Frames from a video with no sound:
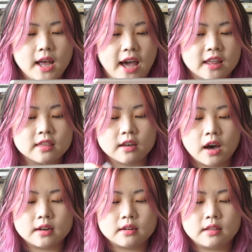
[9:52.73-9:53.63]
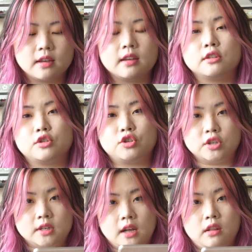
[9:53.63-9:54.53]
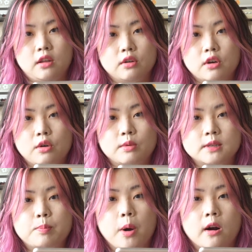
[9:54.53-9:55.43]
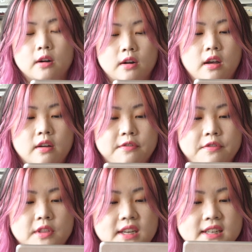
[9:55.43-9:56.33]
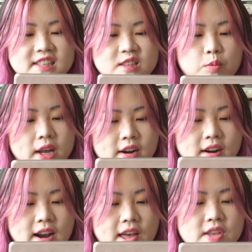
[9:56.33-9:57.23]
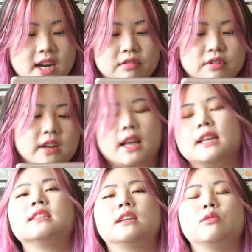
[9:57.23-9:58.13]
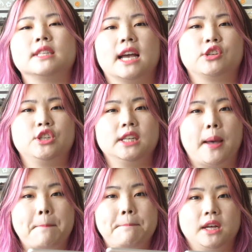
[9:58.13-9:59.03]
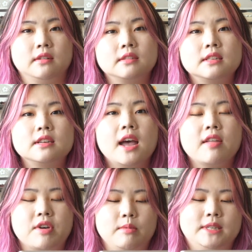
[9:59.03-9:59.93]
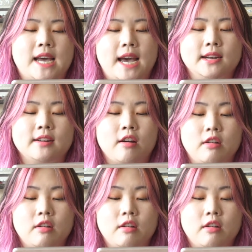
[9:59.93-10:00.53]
I thought the Chanel logo was part of the sweater, and then I realized that it was actually a belt that was added